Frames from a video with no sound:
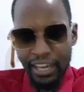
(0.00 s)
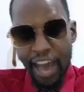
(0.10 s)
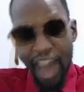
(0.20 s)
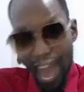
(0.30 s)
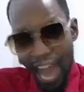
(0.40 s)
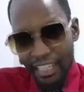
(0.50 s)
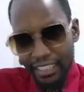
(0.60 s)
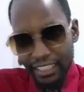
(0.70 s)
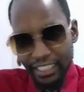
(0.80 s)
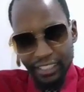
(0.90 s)

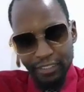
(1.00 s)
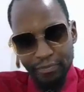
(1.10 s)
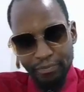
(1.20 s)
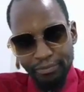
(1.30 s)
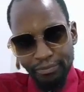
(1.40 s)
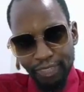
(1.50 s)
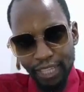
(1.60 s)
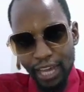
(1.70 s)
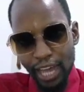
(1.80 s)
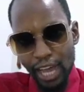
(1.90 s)
hard,
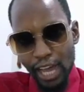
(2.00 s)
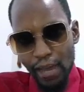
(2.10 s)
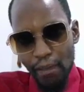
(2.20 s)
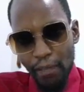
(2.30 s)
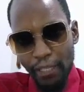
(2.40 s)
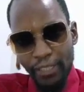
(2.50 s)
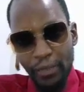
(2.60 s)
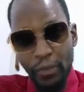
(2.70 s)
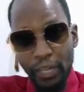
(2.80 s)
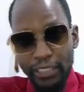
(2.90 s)
but it
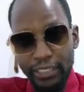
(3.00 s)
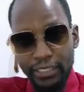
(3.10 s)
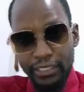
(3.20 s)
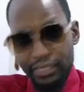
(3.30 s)
works.